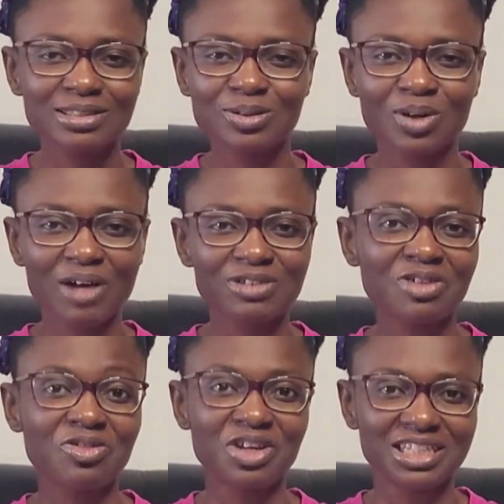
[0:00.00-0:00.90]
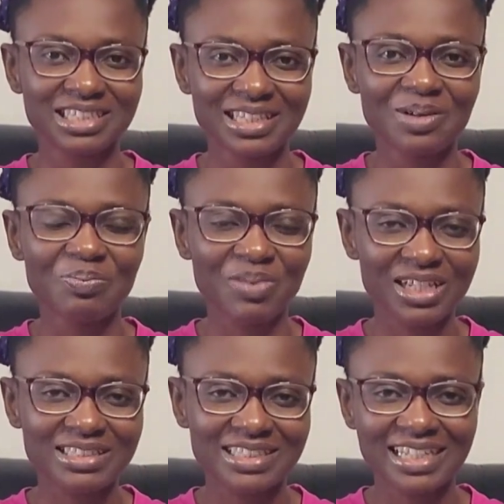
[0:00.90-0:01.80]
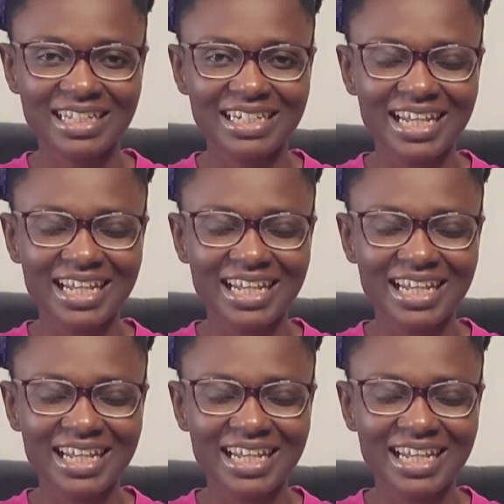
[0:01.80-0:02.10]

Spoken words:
So after greeting the person,